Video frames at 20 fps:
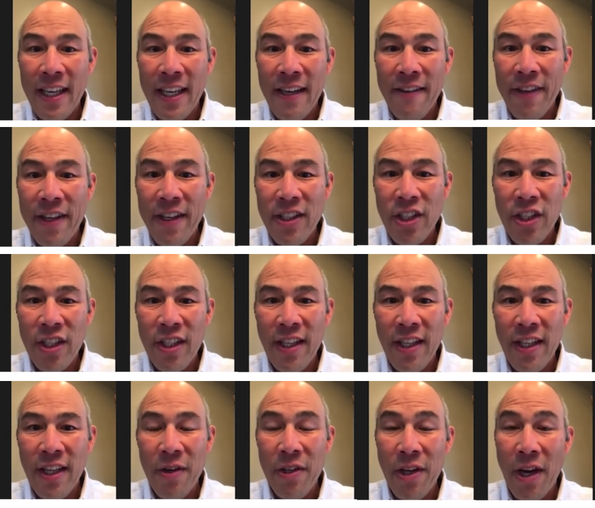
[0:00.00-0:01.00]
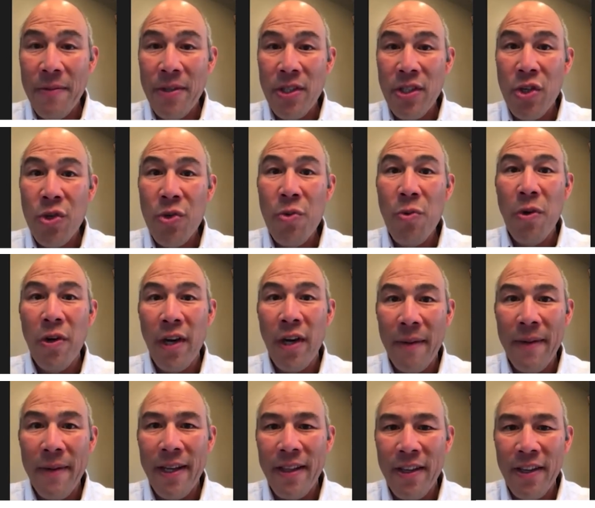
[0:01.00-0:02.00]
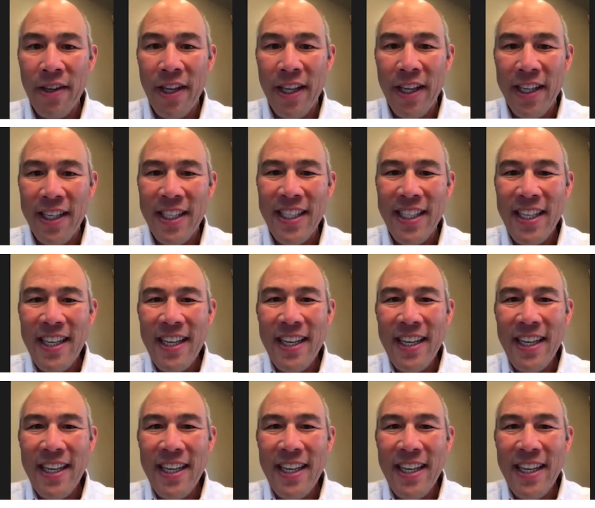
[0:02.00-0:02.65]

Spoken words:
And eventually they're almost too worried about their kids,